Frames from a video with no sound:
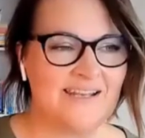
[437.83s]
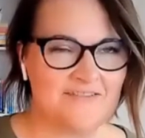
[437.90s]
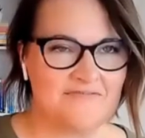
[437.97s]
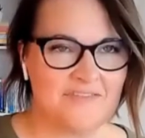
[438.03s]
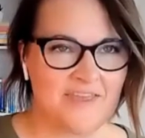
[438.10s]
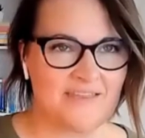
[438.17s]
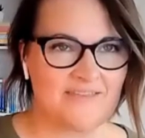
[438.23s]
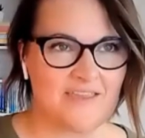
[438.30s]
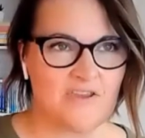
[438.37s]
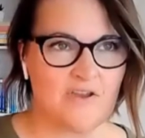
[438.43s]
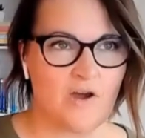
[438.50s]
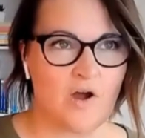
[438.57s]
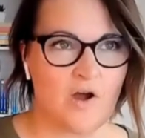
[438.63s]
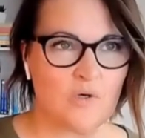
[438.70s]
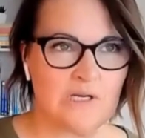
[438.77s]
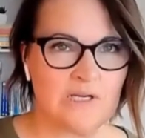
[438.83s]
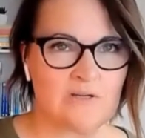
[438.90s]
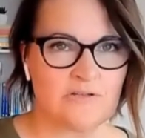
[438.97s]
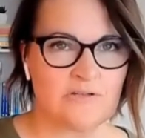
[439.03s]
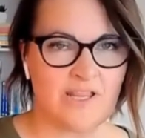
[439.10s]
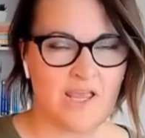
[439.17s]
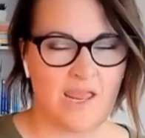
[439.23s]
love that you're holding
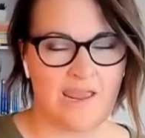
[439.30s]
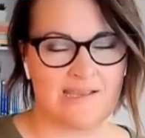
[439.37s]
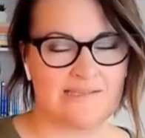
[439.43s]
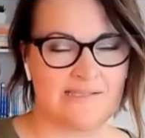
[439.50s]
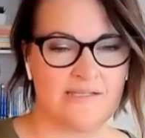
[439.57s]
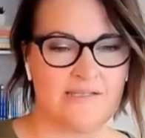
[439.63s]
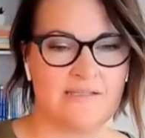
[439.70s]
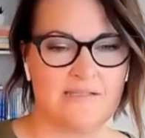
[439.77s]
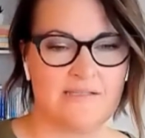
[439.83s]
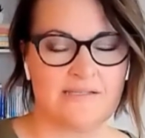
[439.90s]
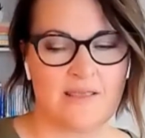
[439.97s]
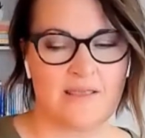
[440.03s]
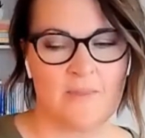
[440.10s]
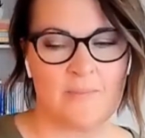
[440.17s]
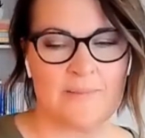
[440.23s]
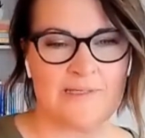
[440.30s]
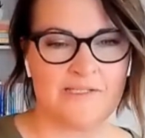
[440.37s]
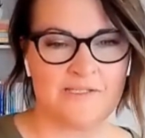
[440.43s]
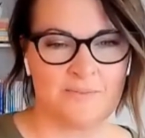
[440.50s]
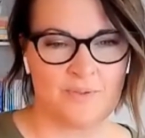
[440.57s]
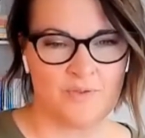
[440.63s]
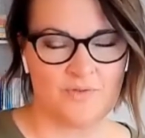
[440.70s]
on to the essence and the
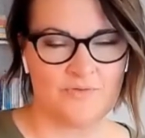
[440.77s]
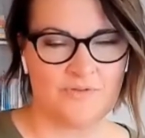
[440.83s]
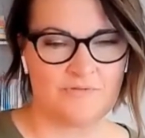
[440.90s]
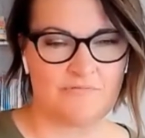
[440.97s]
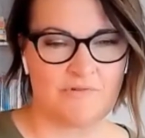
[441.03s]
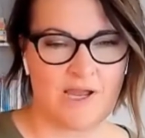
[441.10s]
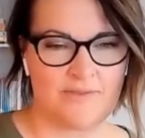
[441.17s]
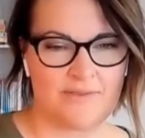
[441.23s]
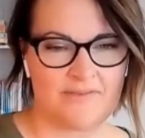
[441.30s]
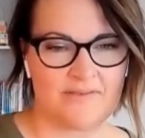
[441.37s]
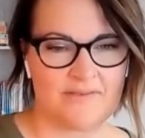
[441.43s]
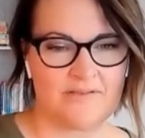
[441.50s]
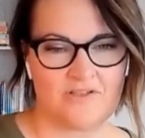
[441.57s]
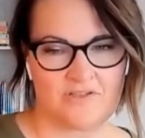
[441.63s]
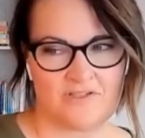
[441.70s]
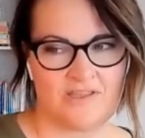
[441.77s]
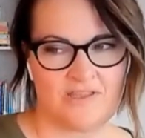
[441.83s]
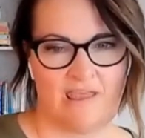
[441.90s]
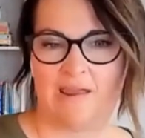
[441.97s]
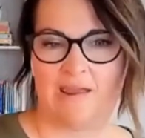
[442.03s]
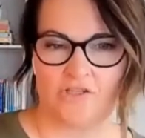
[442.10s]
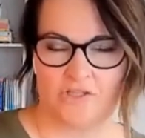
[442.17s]
principles rather than just the
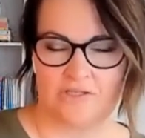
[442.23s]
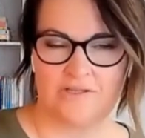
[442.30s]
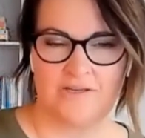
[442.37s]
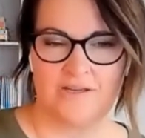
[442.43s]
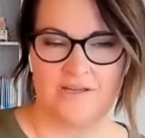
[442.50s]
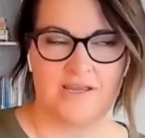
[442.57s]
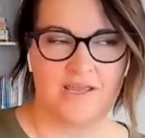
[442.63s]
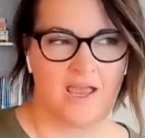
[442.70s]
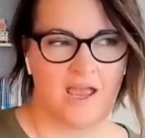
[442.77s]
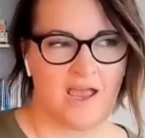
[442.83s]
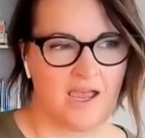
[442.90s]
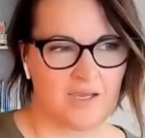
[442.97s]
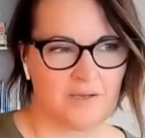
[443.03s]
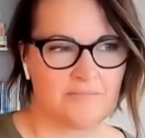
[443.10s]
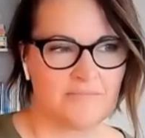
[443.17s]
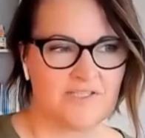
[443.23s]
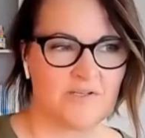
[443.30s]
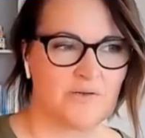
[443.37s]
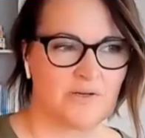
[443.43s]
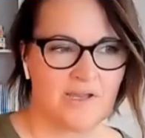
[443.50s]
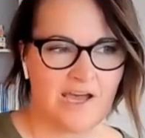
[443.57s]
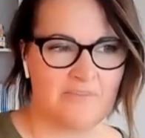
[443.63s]
action. So
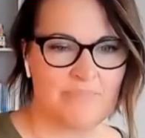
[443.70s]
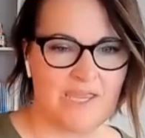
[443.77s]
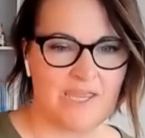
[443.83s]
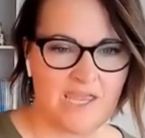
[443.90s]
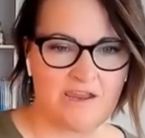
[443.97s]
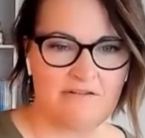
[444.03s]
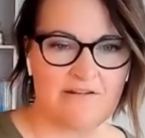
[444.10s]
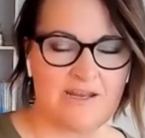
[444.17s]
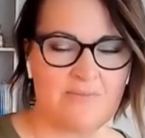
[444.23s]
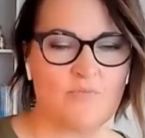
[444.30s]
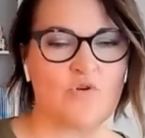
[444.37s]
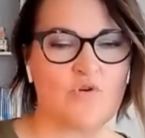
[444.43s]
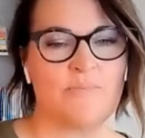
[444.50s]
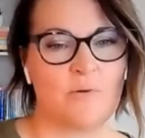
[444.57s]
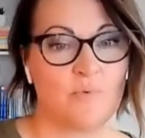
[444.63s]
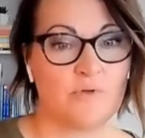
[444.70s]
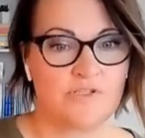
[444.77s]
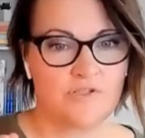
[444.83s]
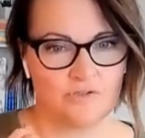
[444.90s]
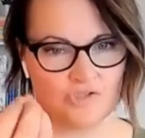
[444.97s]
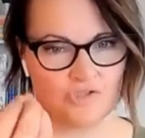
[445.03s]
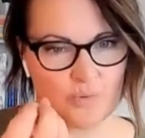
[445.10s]
it can't be here anymore, but we'll
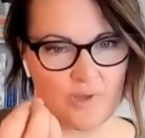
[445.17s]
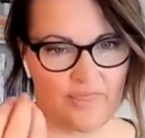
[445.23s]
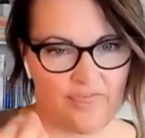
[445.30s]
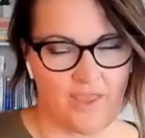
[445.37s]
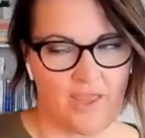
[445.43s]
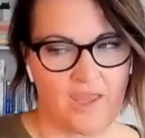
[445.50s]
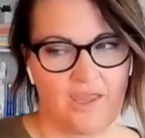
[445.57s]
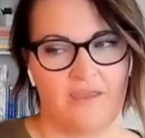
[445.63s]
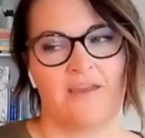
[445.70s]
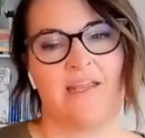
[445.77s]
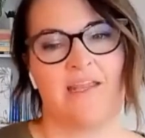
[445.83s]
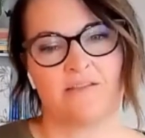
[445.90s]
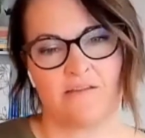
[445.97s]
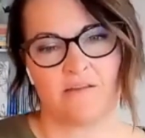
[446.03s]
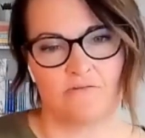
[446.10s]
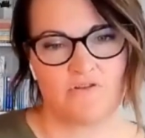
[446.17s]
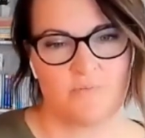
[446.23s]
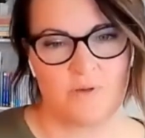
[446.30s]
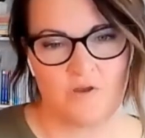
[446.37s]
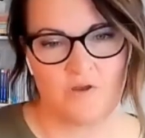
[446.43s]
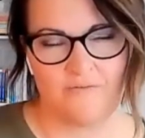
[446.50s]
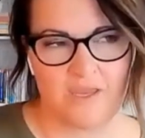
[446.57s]
still do a thing and it's going to
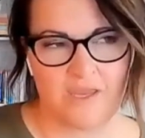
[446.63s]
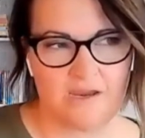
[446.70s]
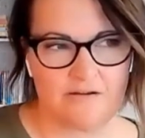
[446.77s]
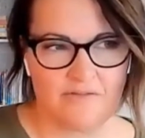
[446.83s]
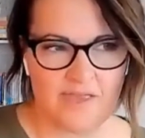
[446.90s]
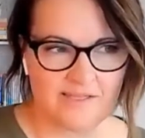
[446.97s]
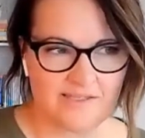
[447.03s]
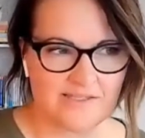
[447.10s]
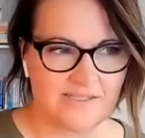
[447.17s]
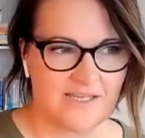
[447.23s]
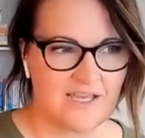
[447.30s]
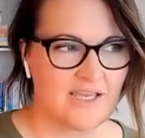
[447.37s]
be over here. And that's